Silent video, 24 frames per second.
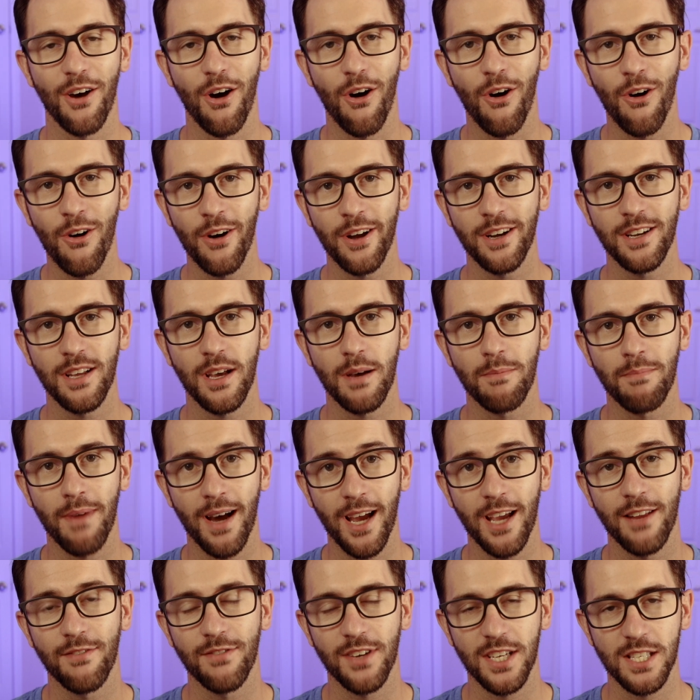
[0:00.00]
on
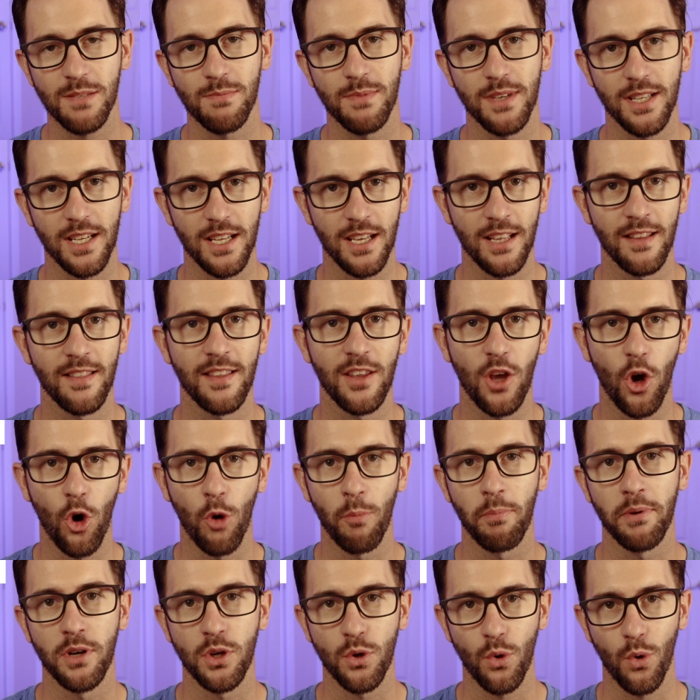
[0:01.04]
my investment in the
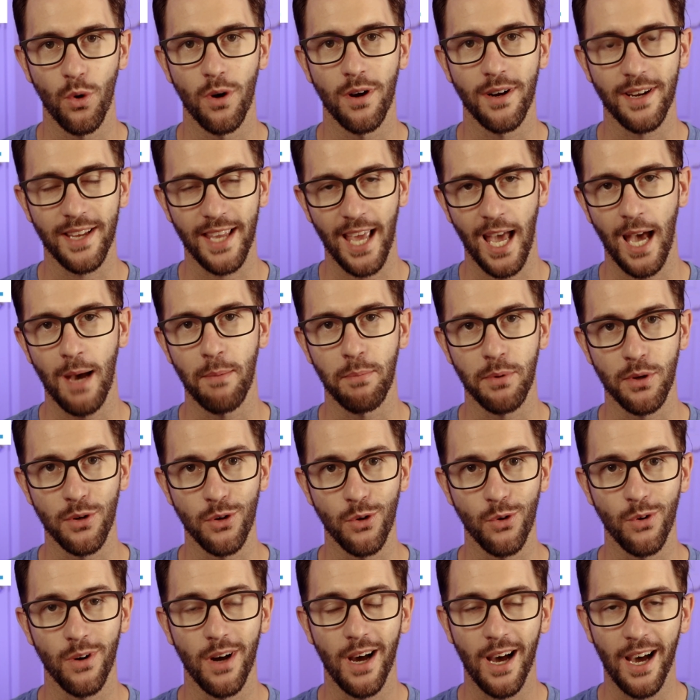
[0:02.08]
Open Door
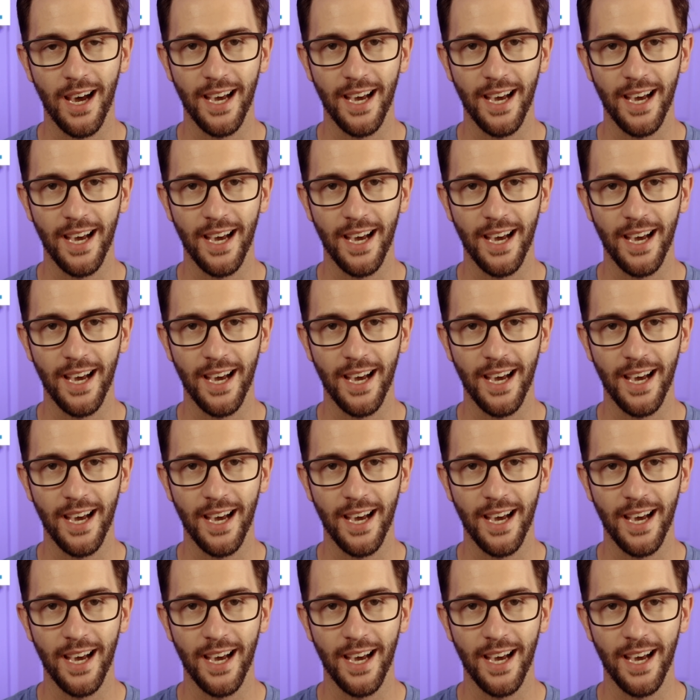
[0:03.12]
Capital